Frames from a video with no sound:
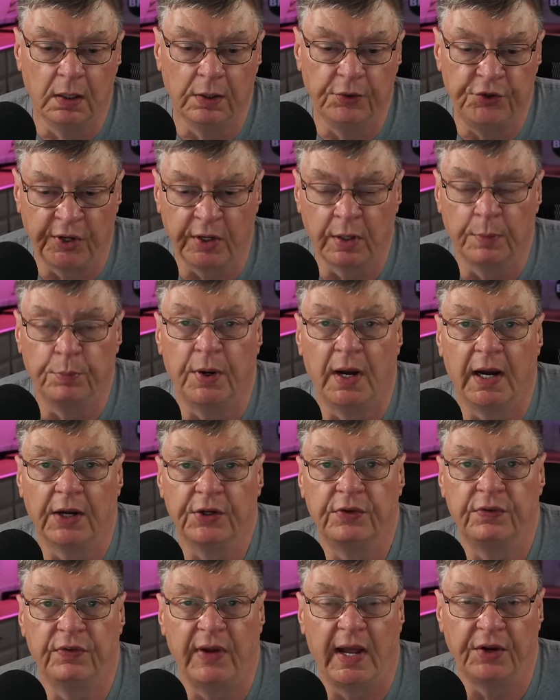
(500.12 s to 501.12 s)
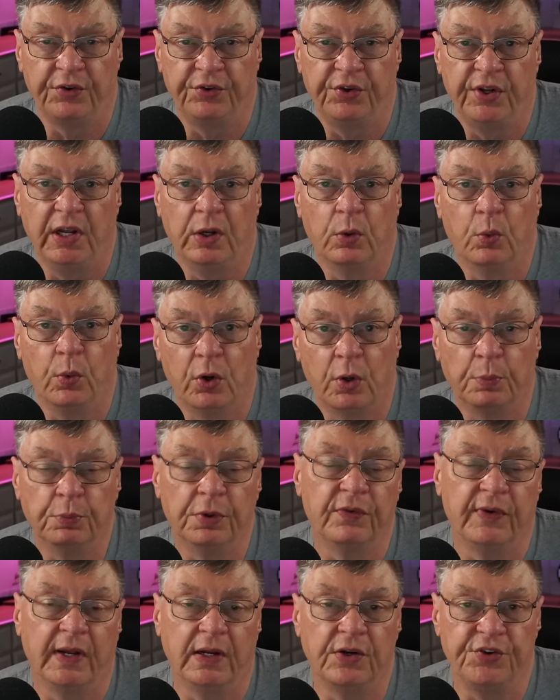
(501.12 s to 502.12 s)
Chickenpox vaccine will
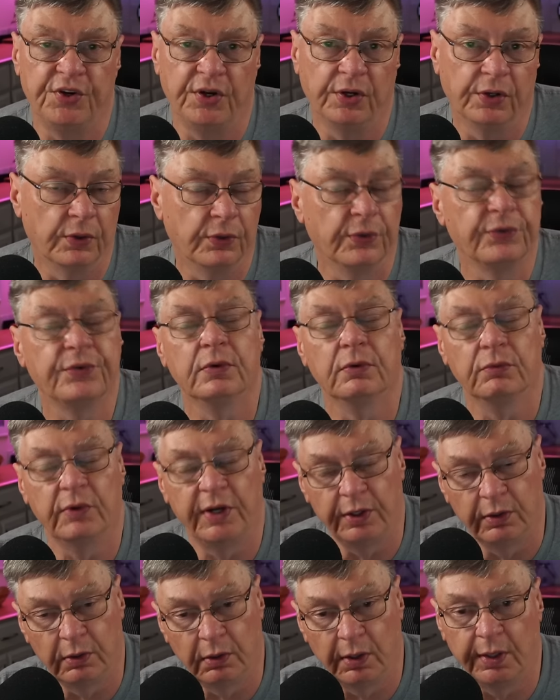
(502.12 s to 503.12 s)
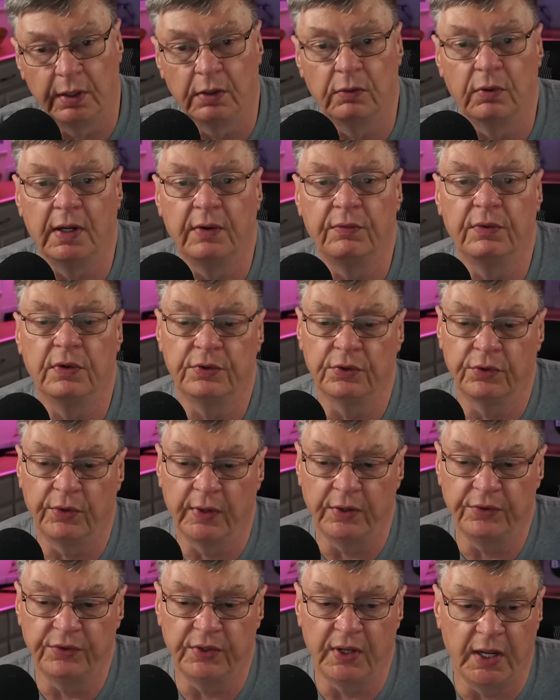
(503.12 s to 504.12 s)
prevent shingles later on in life, so
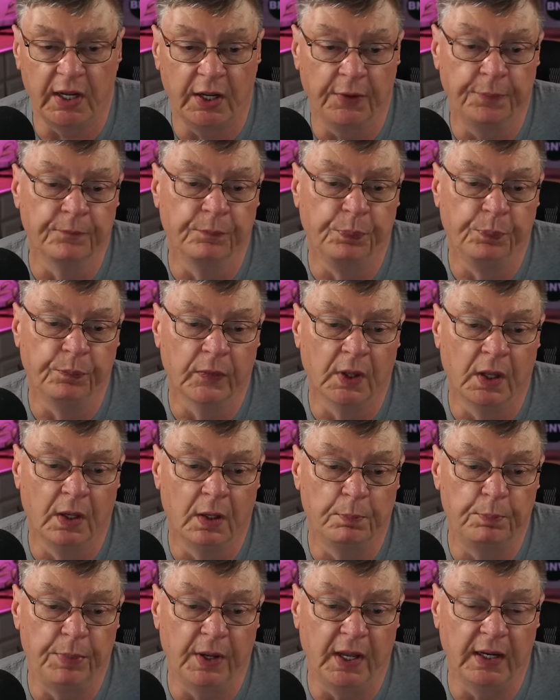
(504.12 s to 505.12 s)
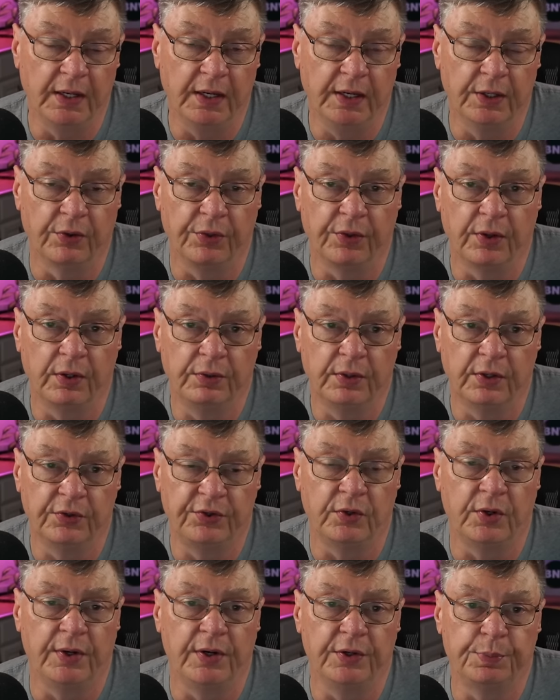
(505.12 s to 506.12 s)
they say. But, you know, the
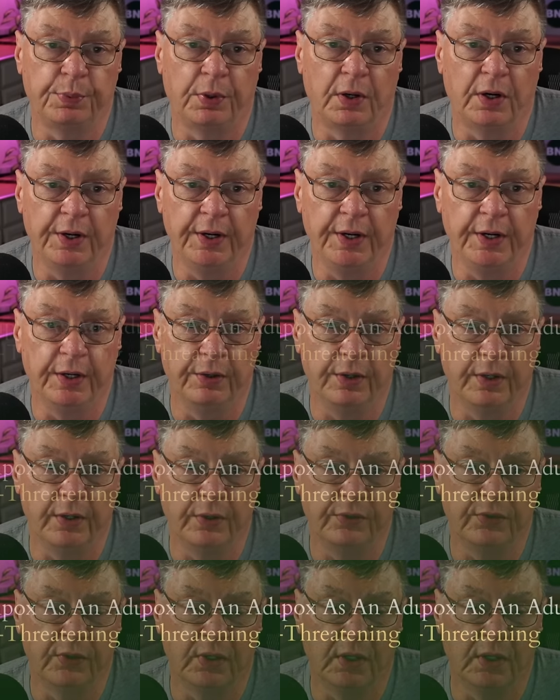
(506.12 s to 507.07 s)
serious part here is